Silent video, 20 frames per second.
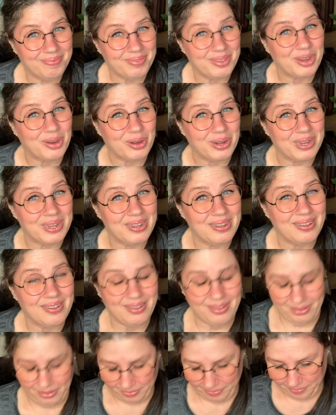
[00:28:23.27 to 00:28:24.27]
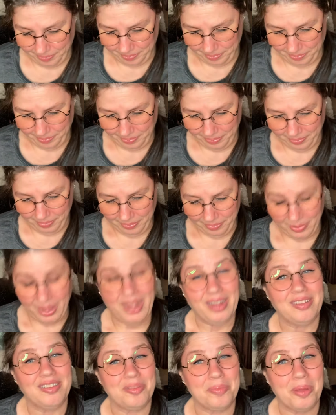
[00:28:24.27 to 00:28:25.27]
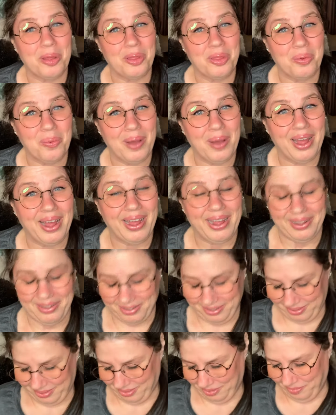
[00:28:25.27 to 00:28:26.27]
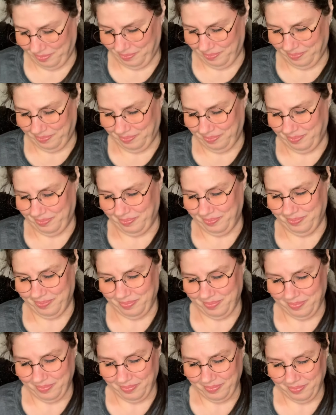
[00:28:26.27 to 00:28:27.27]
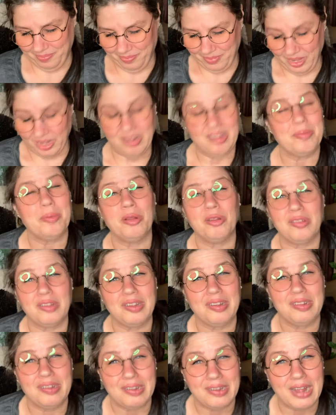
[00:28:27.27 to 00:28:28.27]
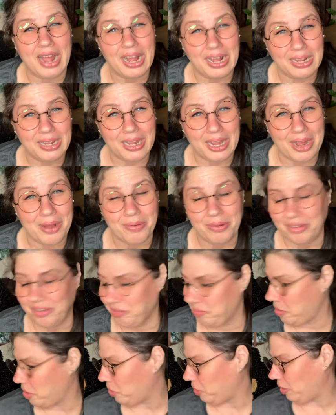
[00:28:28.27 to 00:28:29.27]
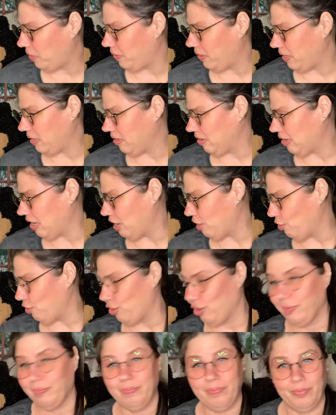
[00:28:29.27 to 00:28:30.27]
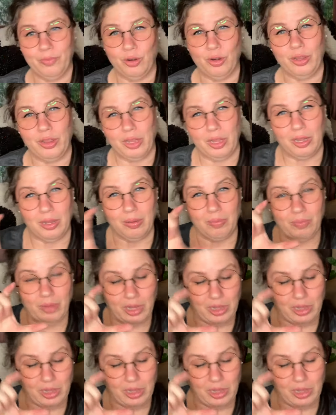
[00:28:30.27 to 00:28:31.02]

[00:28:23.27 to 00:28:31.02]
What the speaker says: There it is. I smell the wax. It smells exactly how it smelled in the container, or in the